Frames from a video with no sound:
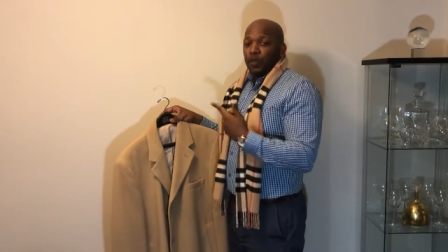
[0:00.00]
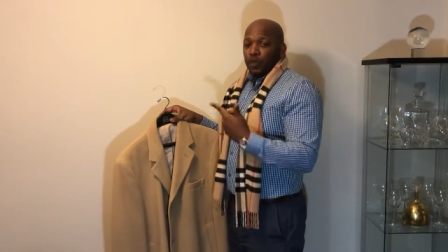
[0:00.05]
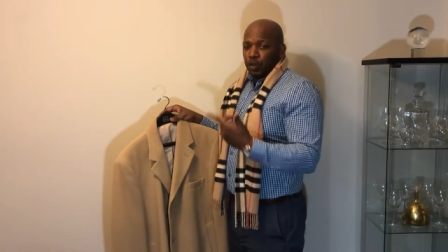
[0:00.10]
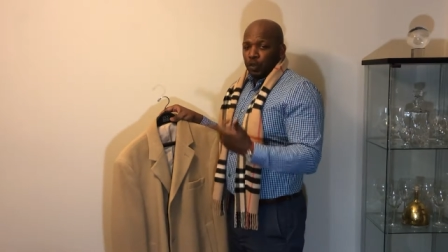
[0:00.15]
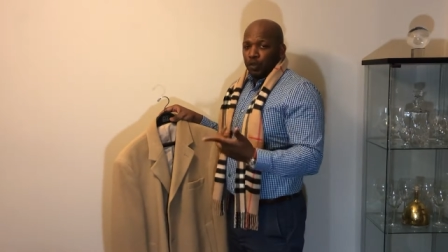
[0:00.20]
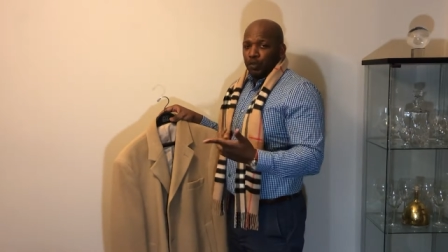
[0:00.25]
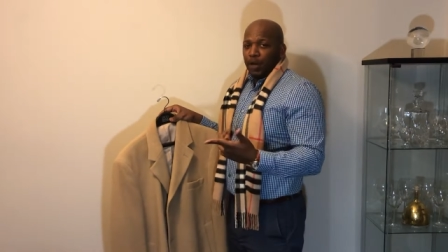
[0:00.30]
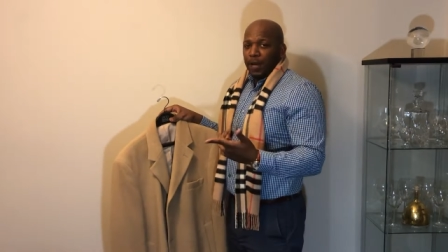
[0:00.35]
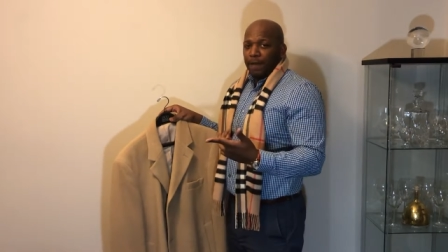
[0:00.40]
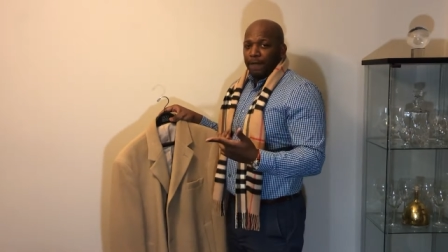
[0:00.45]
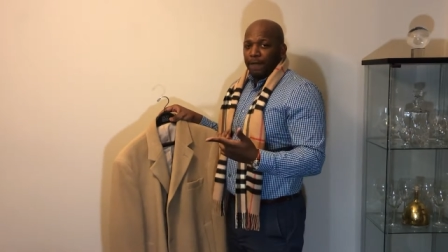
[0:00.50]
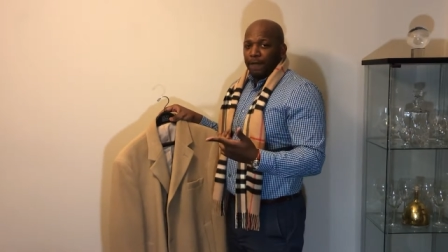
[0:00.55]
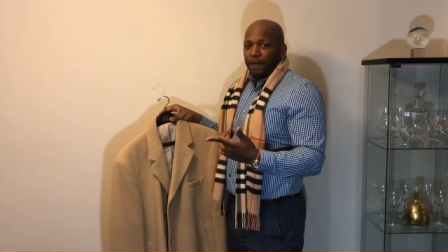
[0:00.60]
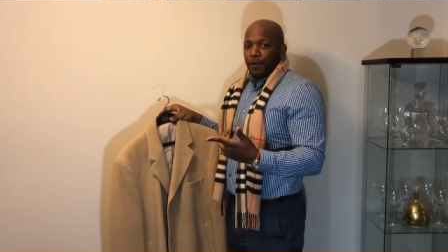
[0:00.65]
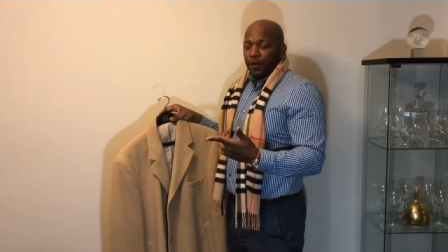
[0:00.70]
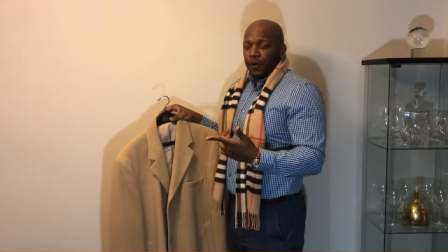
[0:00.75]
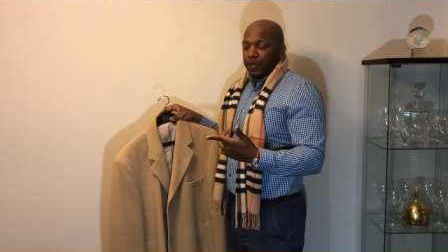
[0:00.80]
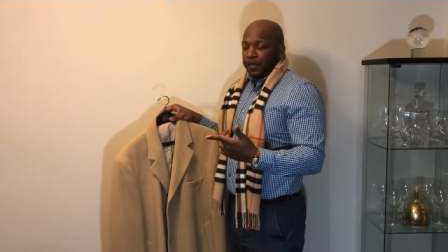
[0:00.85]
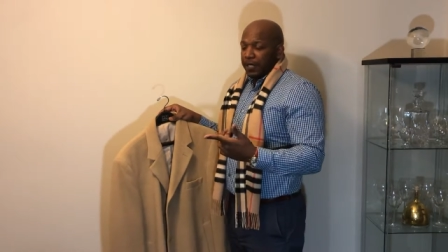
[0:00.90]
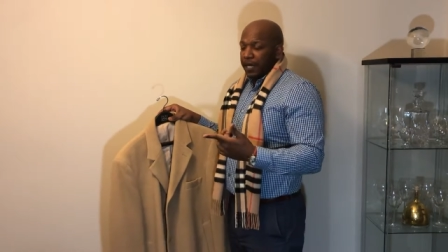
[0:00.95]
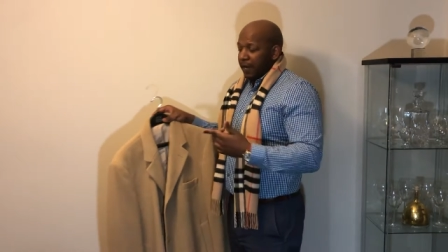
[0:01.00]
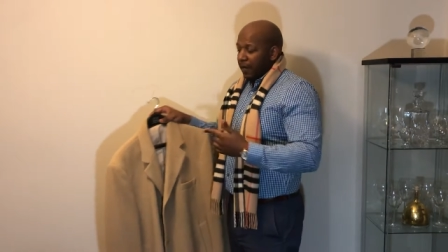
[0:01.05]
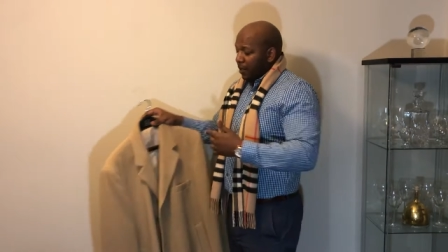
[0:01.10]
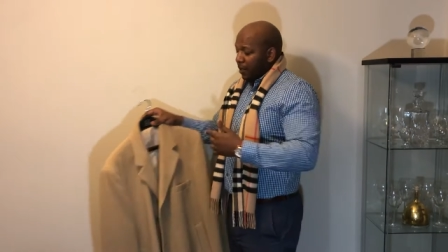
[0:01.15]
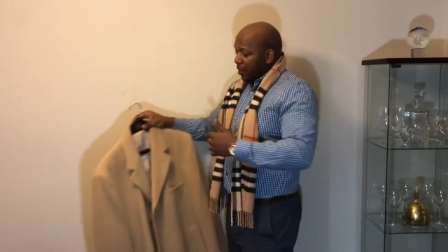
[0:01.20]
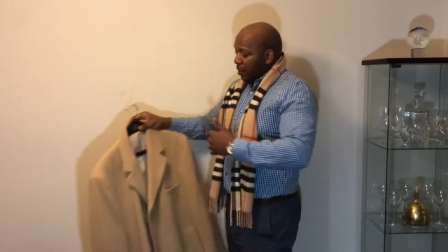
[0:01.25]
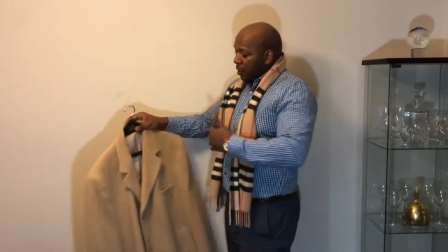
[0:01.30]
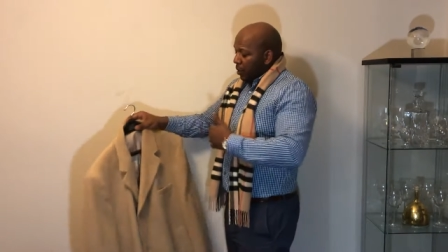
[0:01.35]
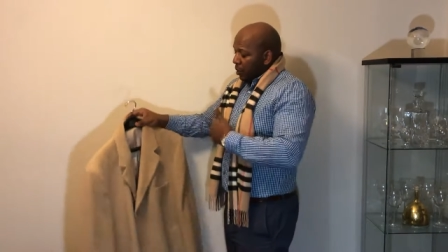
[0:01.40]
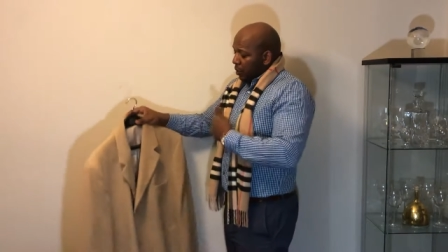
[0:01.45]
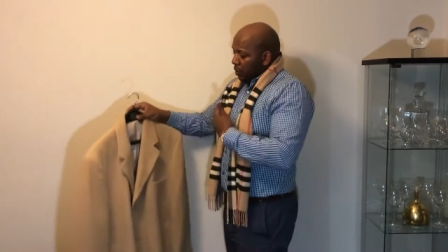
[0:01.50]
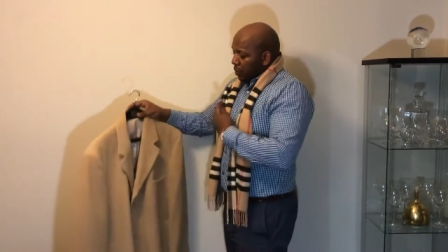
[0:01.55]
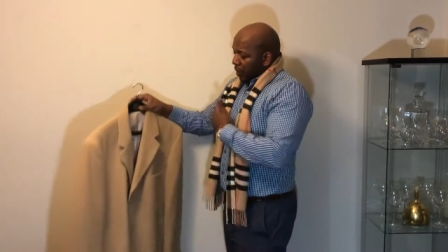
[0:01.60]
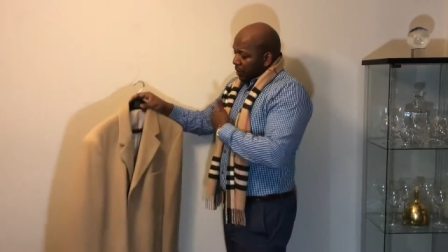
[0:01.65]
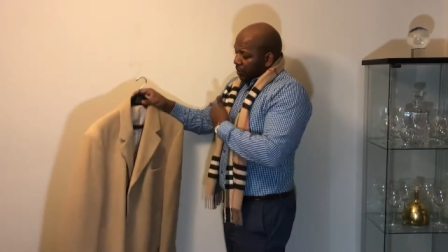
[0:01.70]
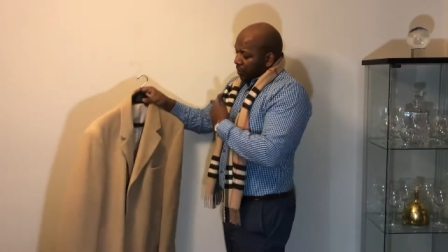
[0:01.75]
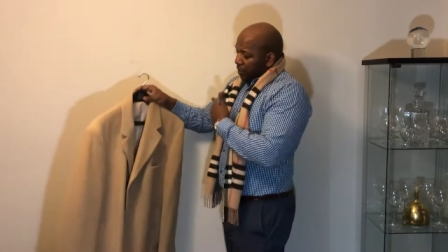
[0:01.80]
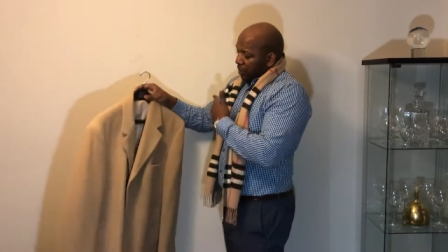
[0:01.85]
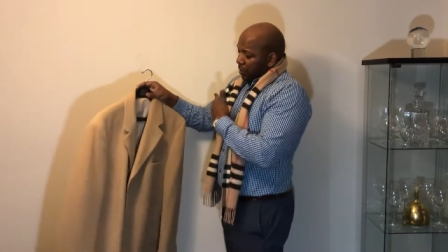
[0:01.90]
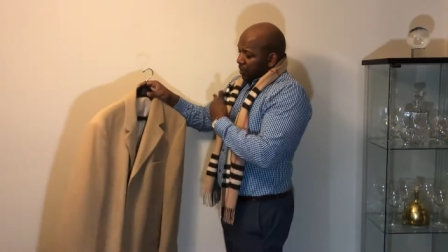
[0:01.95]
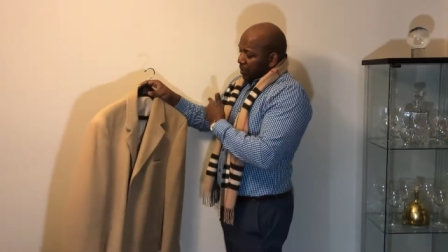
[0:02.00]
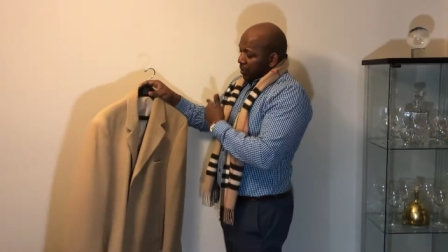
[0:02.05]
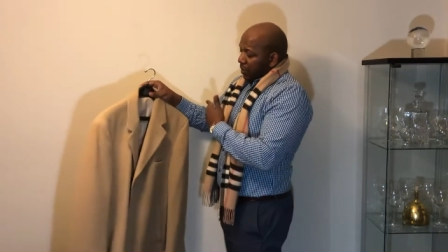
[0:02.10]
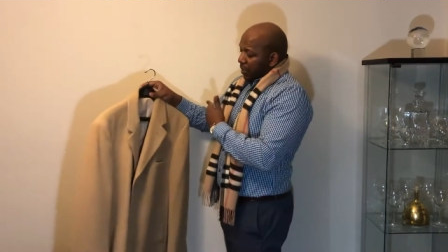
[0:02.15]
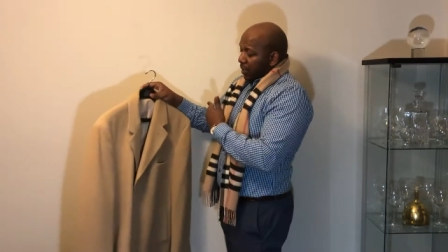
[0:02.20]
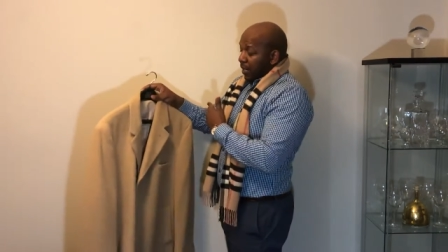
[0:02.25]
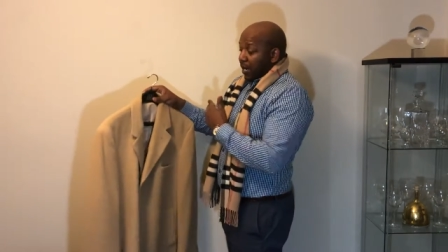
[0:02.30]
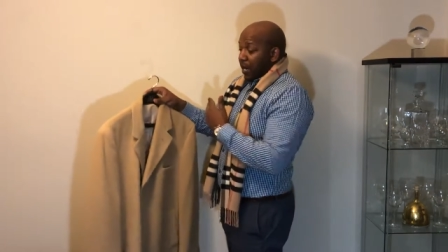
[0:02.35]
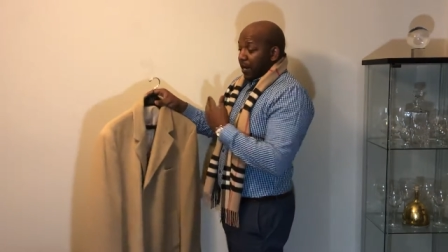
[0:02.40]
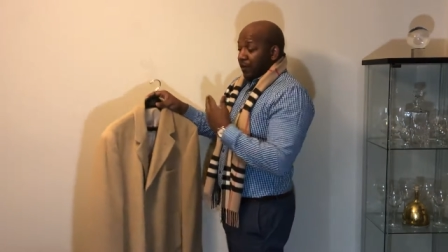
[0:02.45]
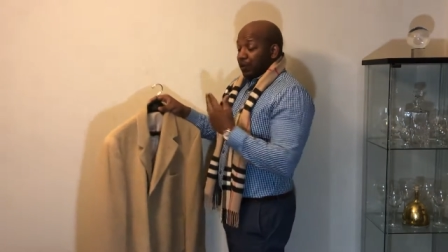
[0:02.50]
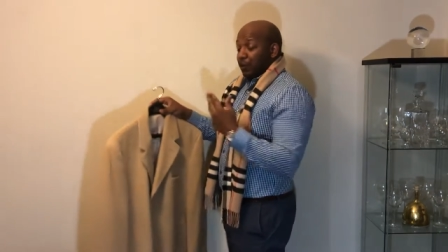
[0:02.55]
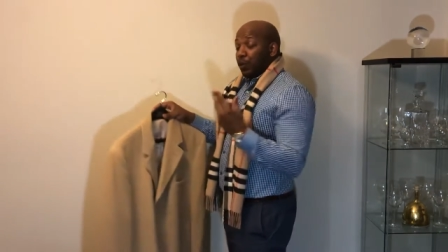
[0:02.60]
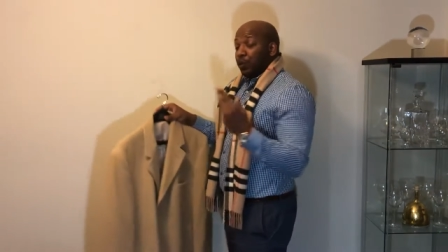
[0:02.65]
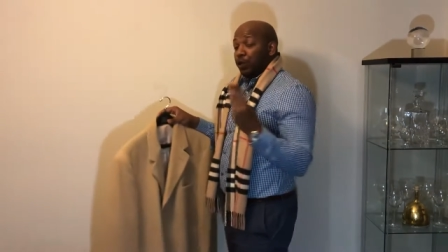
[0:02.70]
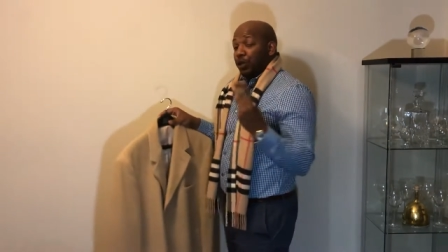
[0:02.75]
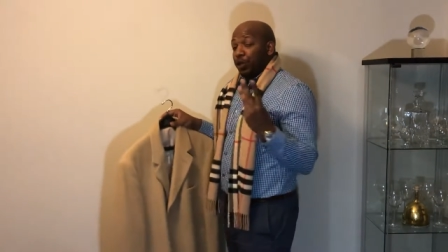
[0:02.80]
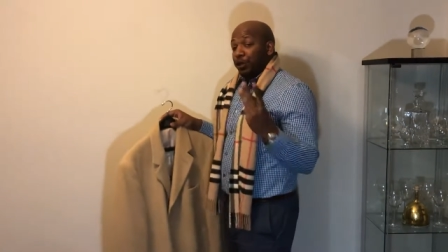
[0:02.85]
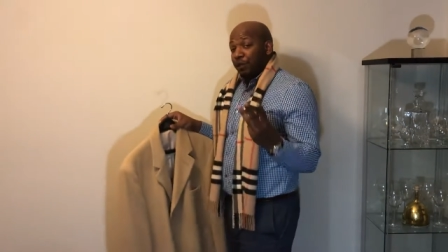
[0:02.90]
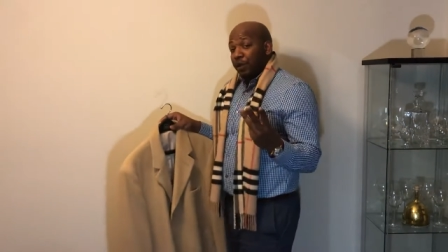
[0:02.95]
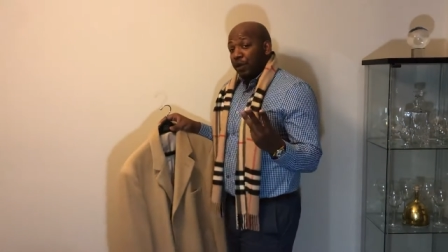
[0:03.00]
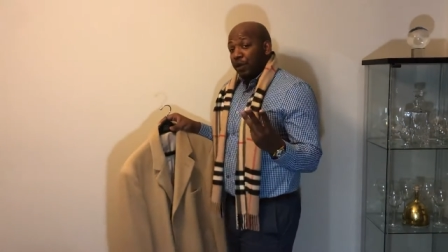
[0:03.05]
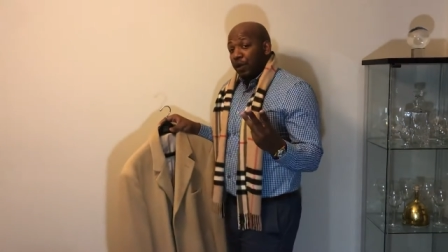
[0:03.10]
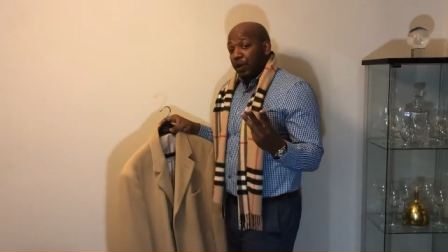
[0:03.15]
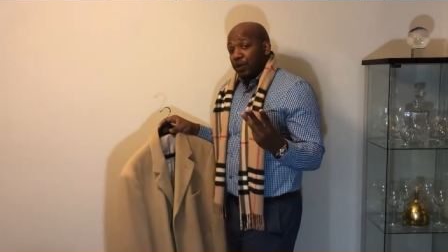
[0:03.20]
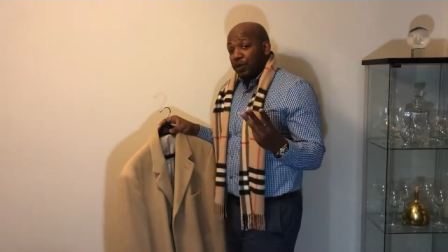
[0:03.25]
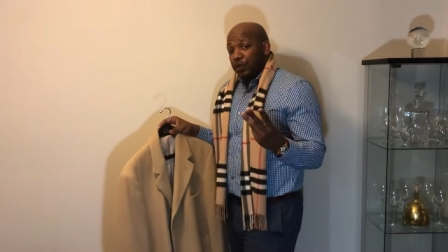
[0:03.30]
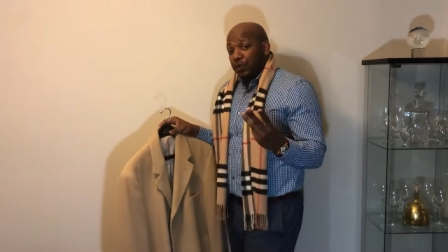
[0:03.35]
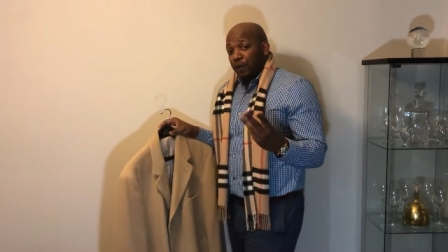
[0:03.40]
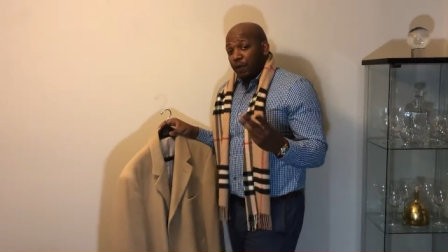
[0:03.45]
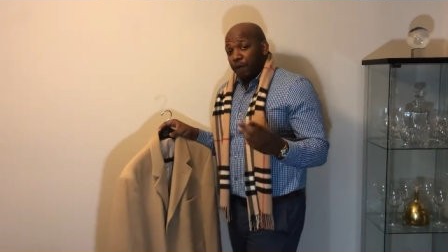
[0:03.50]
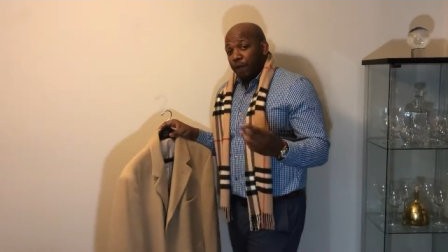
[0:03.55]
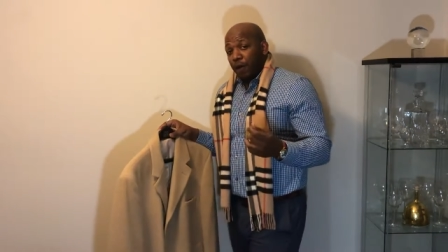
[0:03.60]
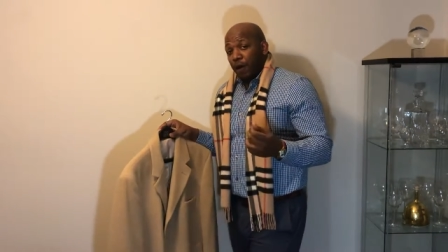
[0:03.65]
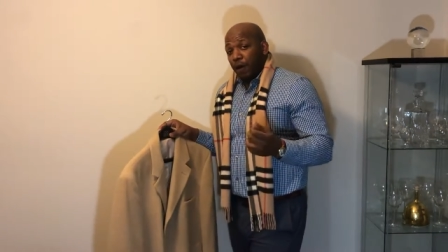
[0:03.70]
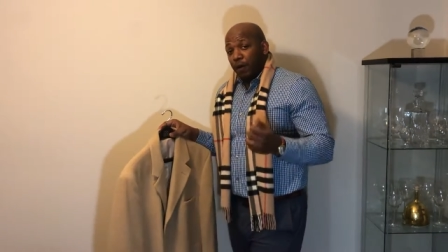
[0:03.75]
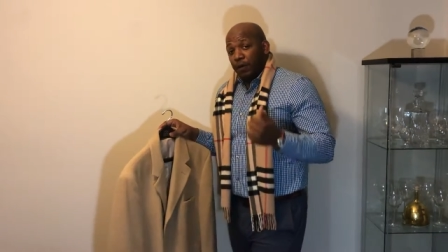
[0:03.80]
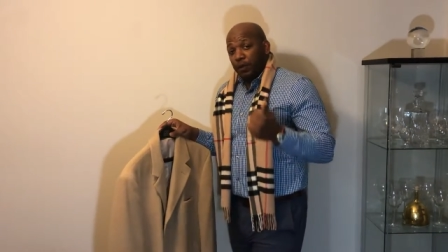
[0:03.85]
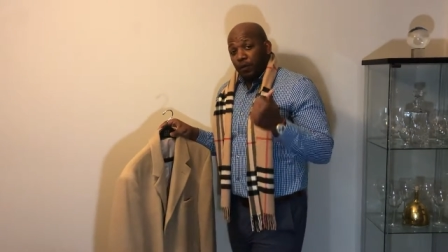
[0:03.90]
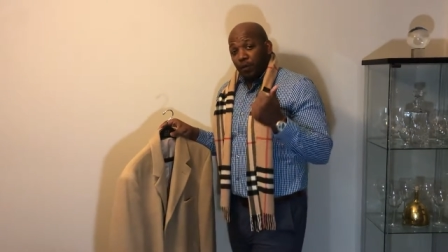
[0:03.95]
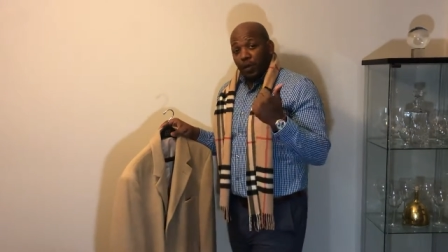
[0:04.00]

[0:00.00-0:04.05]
So try to avoid that. So as you can see, I showed you three coats so far.